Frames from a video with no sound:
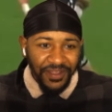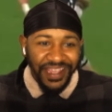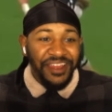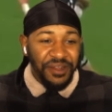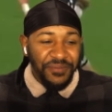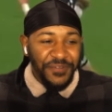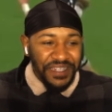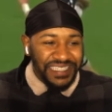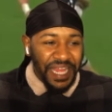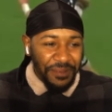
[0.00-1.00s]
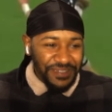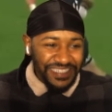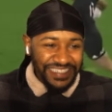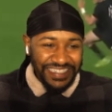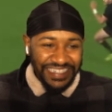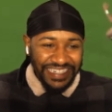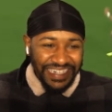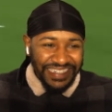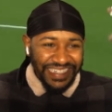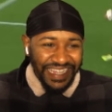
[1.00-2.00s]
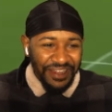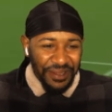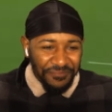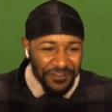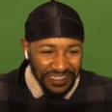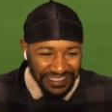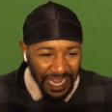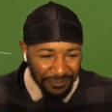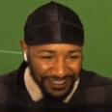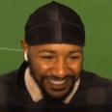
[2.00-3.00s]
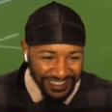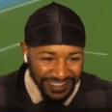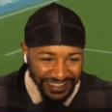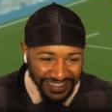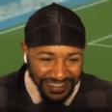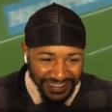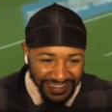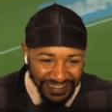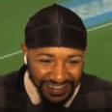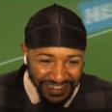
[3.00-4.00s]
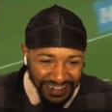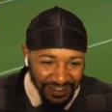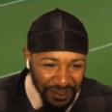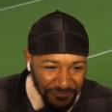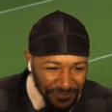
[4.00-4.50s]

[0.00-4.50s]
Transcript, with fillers: He heard them footsteps. He heard them footsteps. Great chase. Hear them